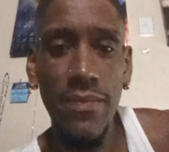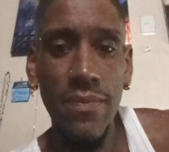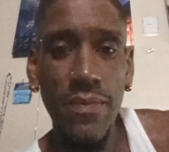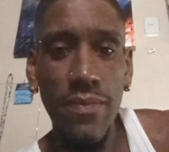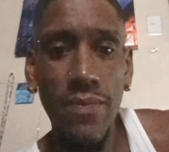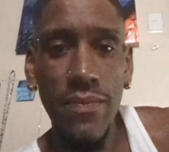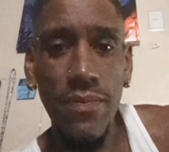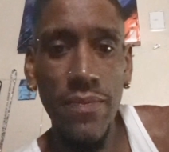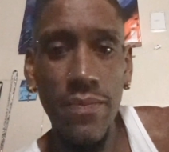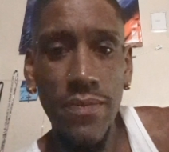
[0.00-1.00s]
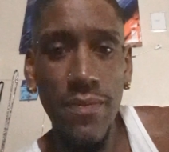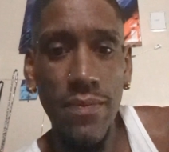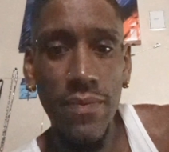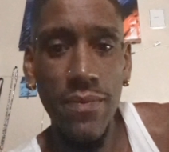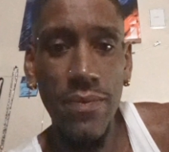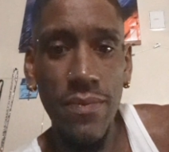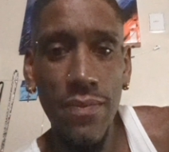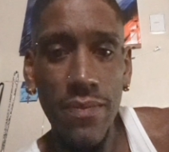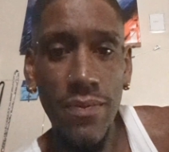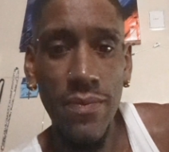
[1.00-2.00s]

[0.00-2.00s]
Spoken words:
No one is speaking in this clip.